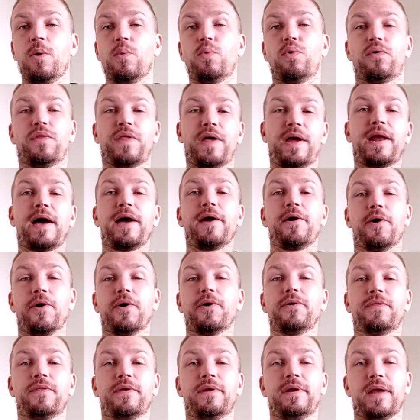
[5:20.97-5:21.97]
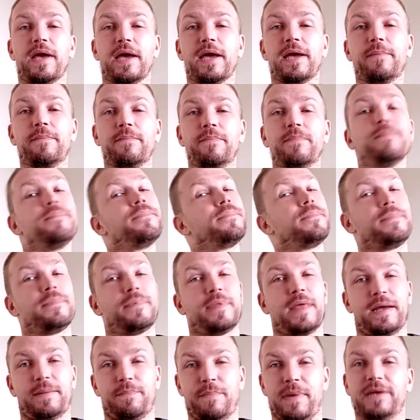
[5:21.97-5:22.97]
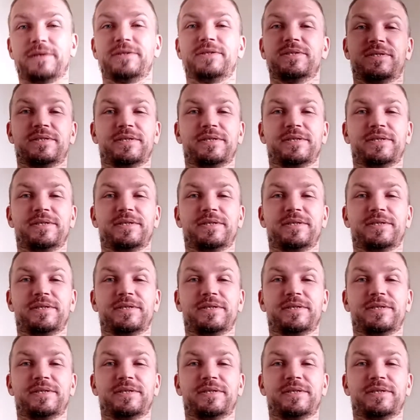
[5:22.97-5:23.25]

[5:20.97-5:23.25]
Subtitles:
Well, then I heard the name that makes you